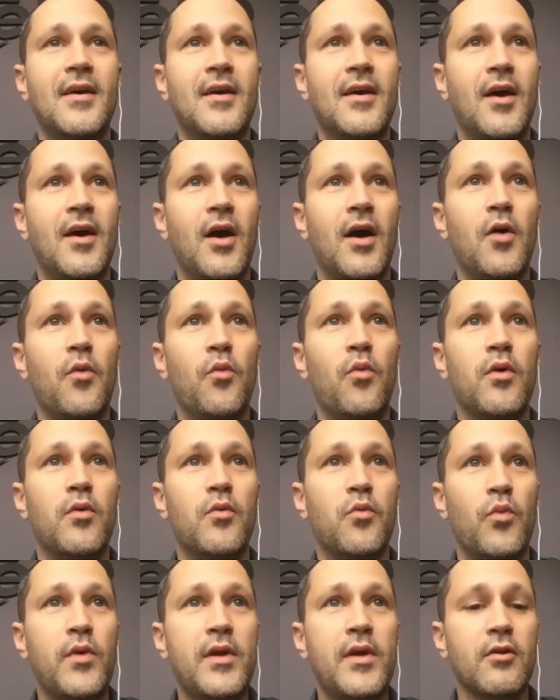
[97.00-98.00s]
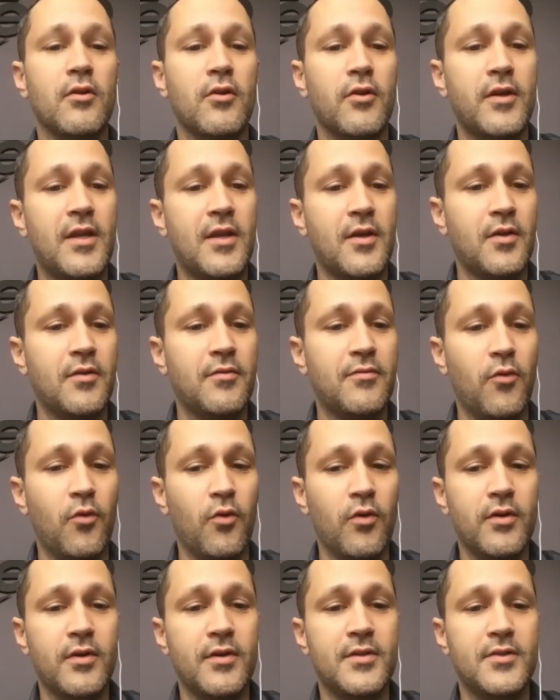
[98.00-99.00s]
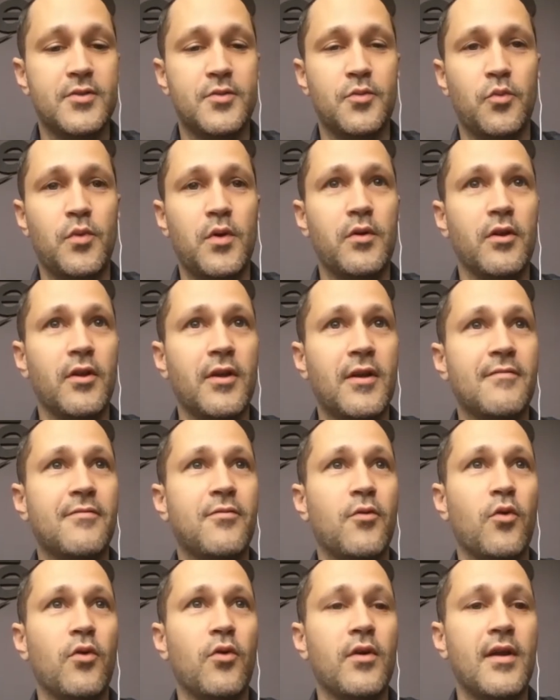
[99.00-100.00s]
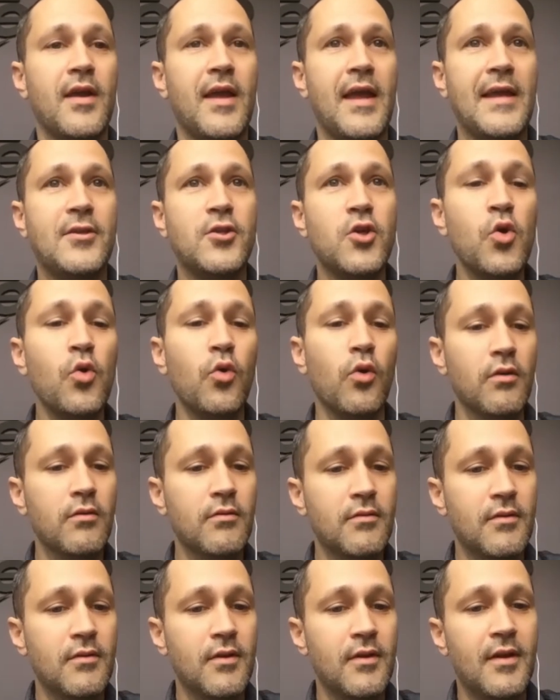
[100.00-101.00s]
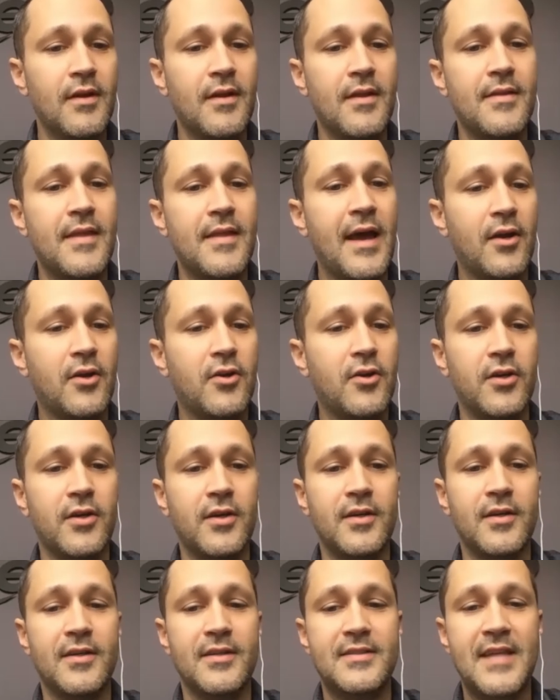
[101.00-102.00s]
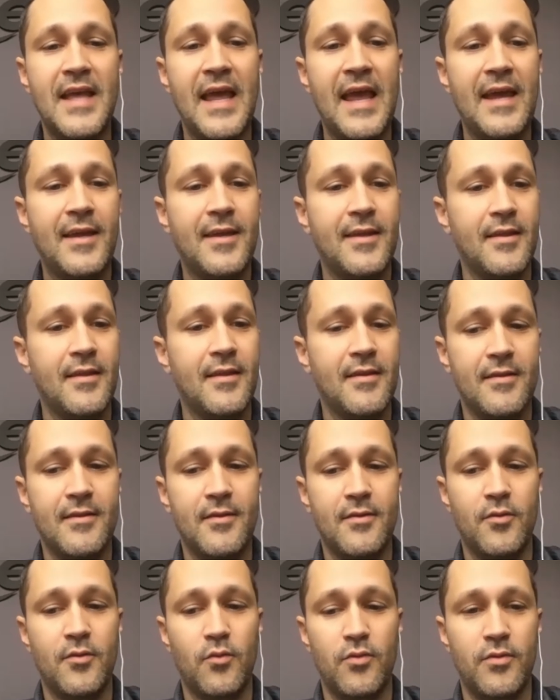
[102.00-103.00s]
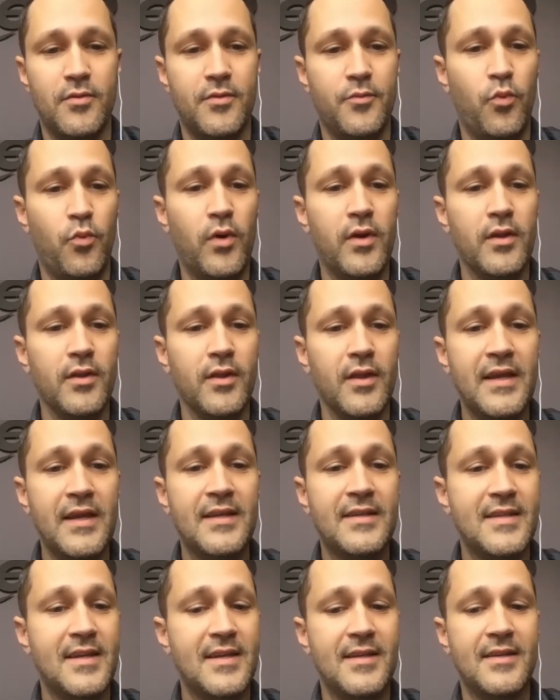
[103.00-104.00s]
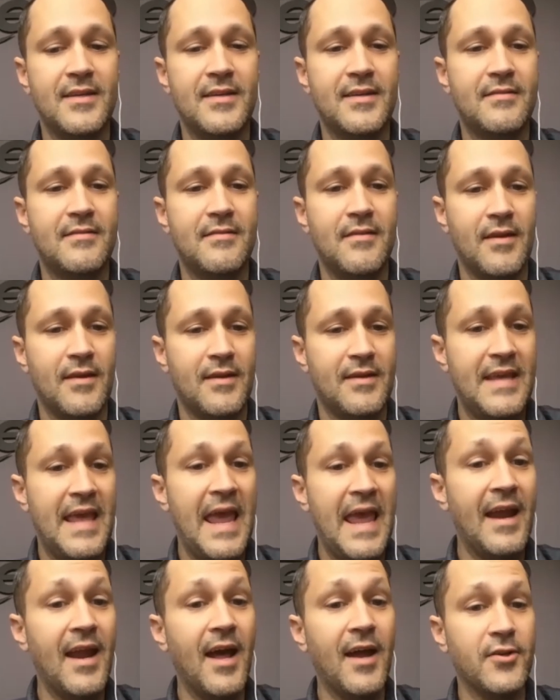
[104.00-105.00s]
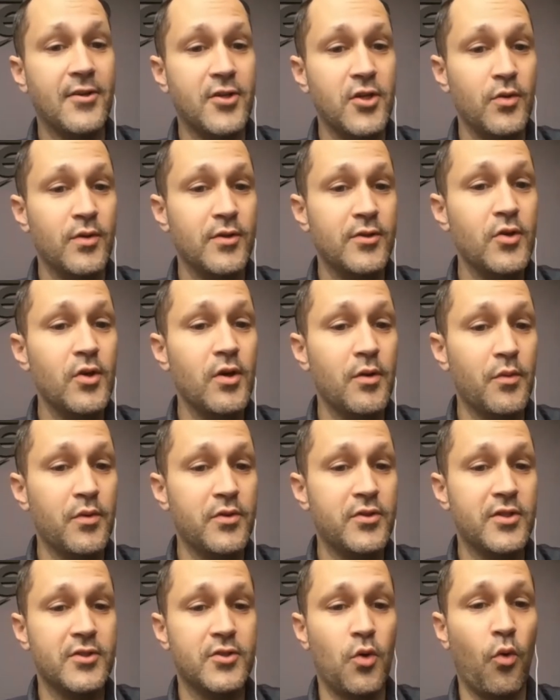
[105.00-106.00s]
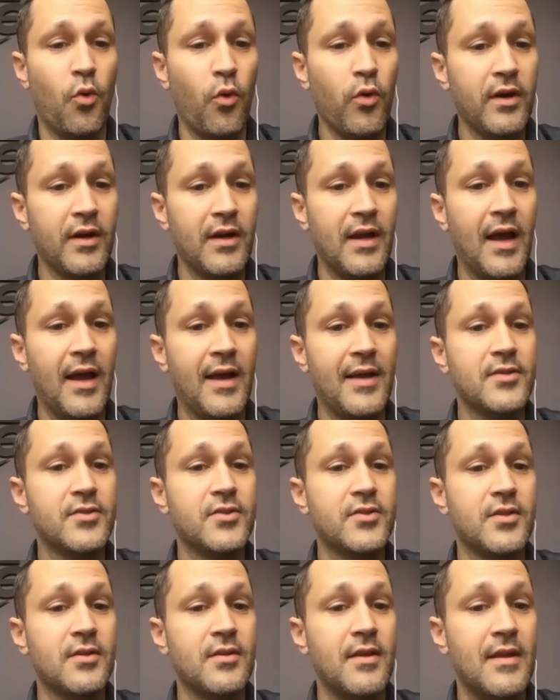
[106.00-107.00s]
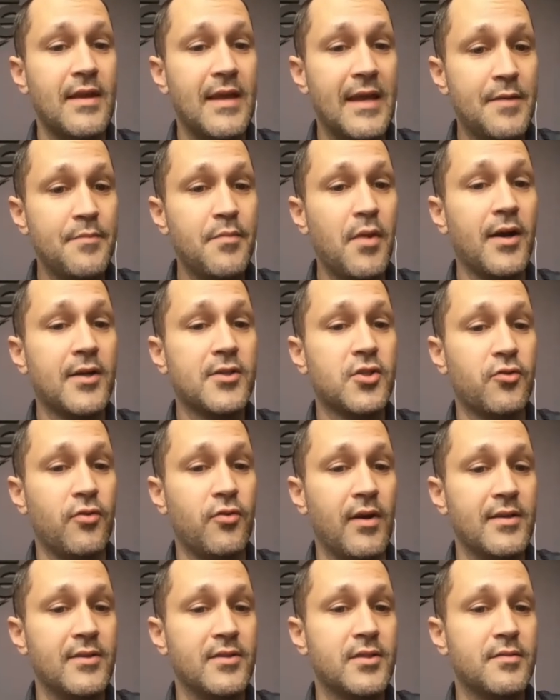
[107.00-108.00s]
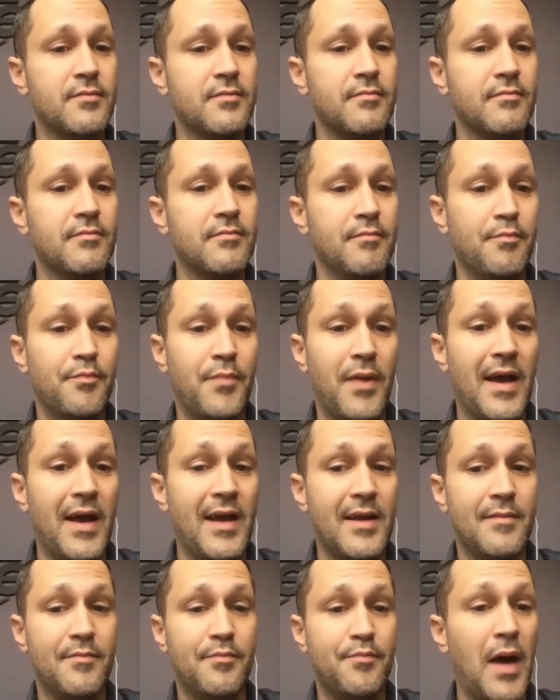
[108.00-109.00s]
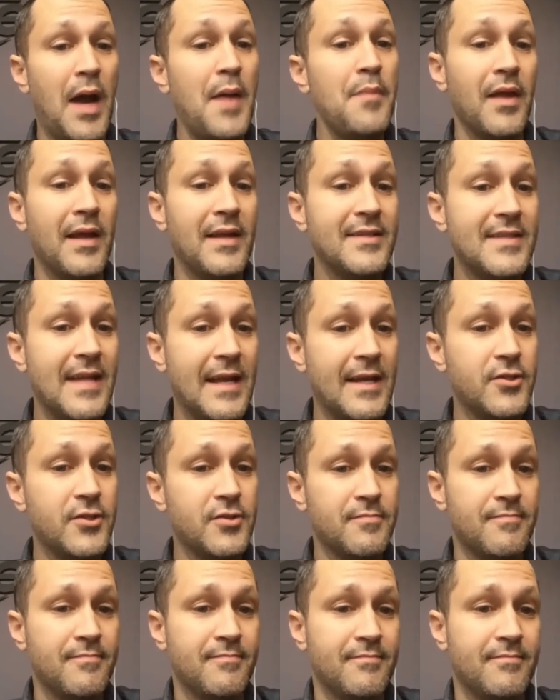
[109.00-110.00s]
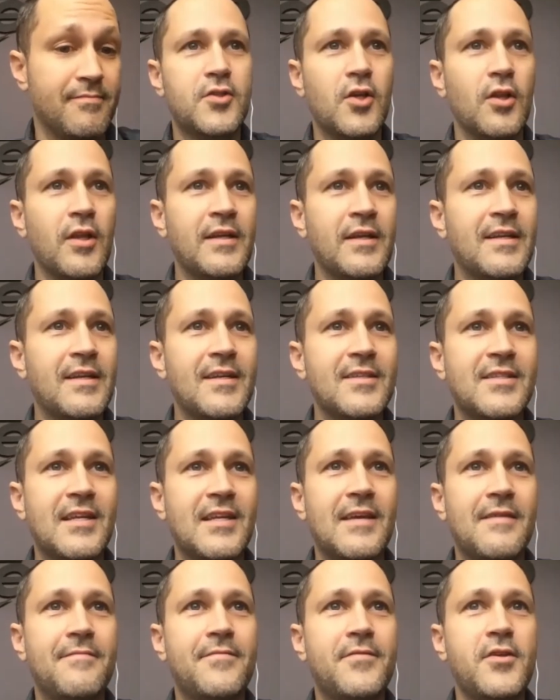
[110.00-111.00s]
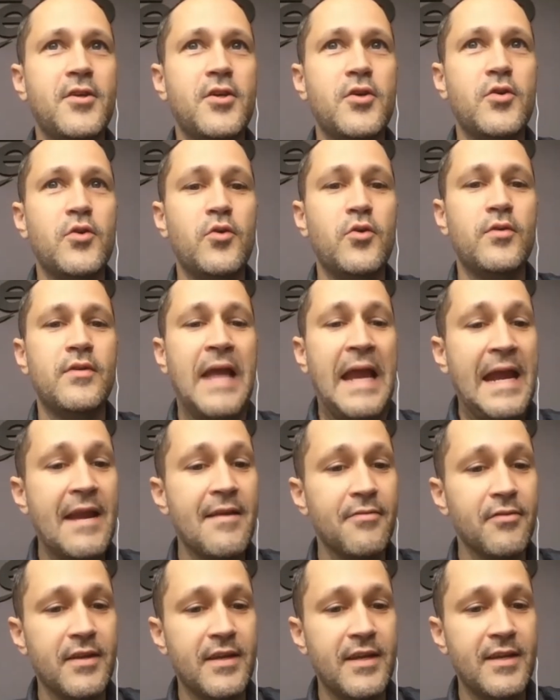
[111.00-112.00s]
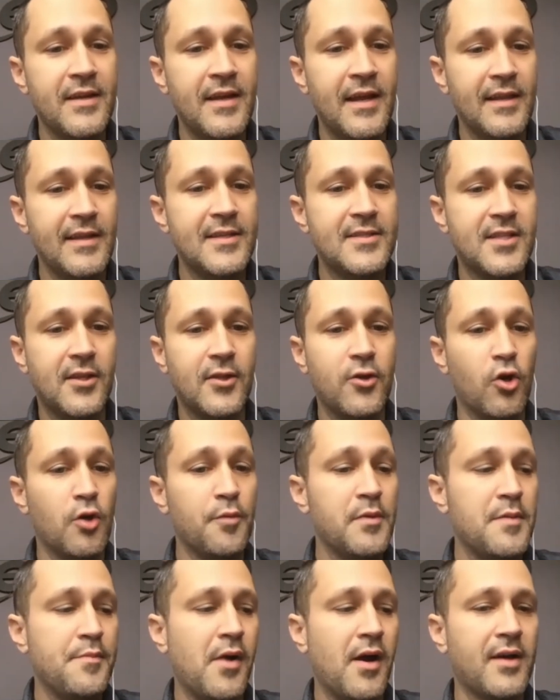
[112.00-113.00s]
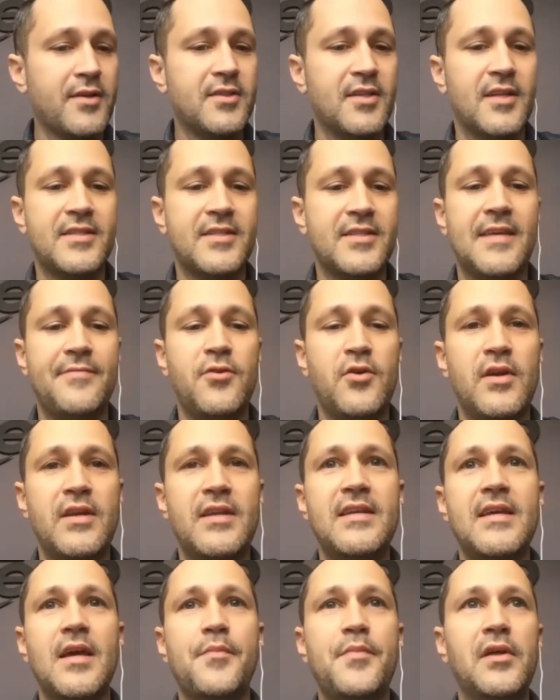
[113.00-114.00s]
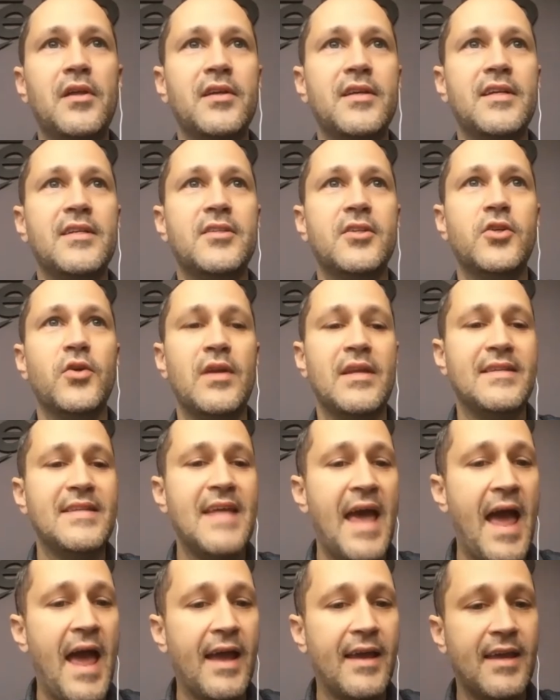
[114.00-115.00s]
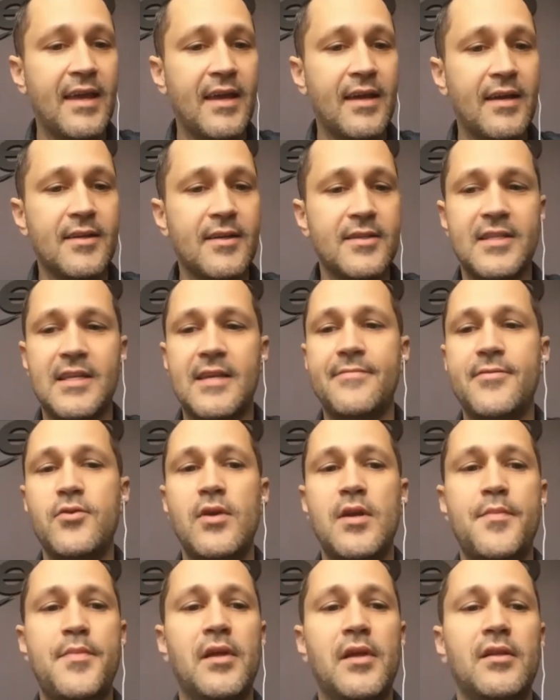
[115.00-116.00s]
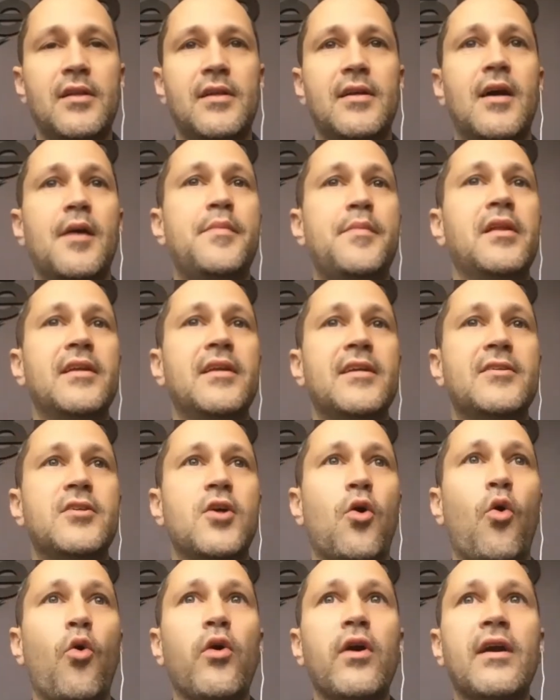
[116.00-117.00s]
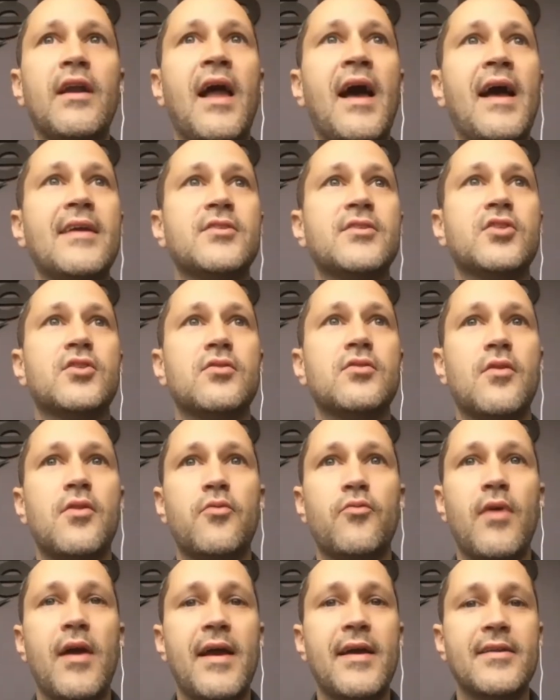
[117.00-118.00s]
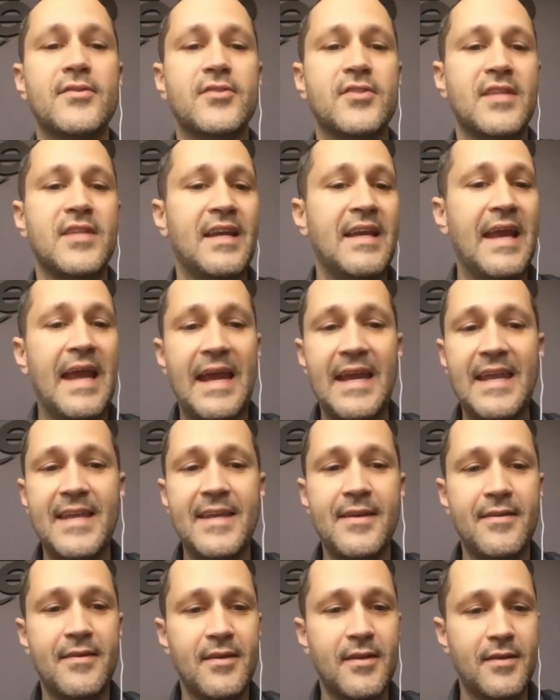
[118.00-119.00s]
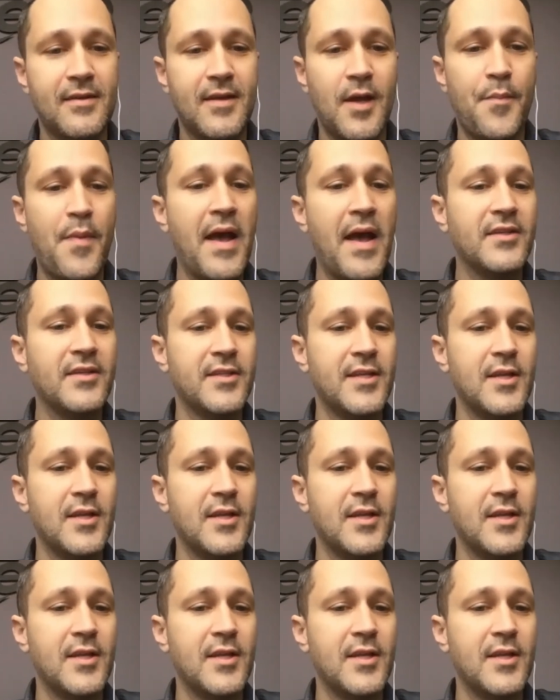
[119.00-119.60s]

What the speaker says: what we are looking for is we're looking for a tool that could take what LinkedIn cannot do and do it, which is organize inbox threads by pipeline stage. LinkedIn doesn't give you natively, at least in the normal inbox, it doesn't give you any ability to do any tagging, doesn't give you any ability to organize threads in any capacity